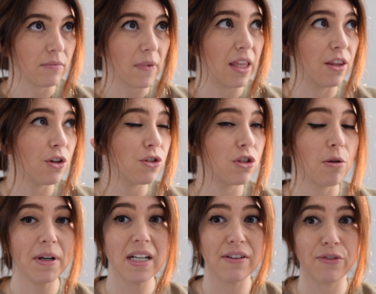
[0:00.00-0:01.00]
there's so
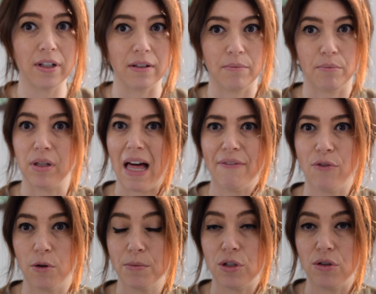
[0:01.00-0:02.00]
many different
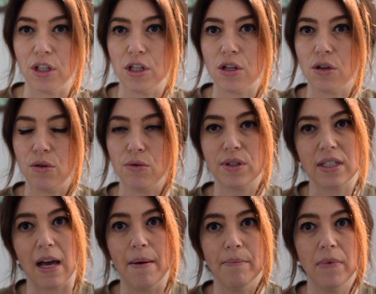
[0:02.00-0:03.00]
platforms you could use.
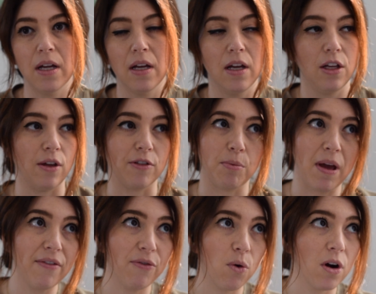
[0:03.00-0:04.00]
Some you have to pay
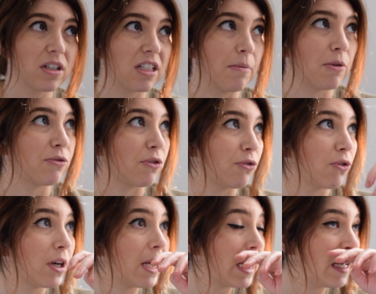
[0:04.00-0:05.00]
for, some are for
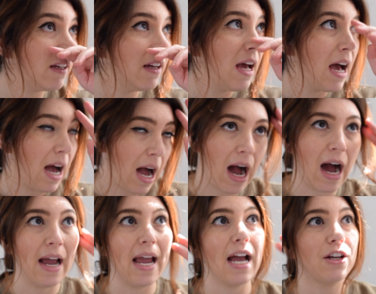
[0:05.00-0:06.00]
free.
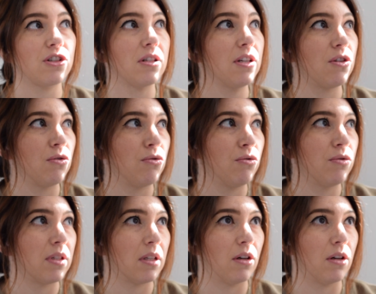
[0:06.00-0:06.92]
I actually use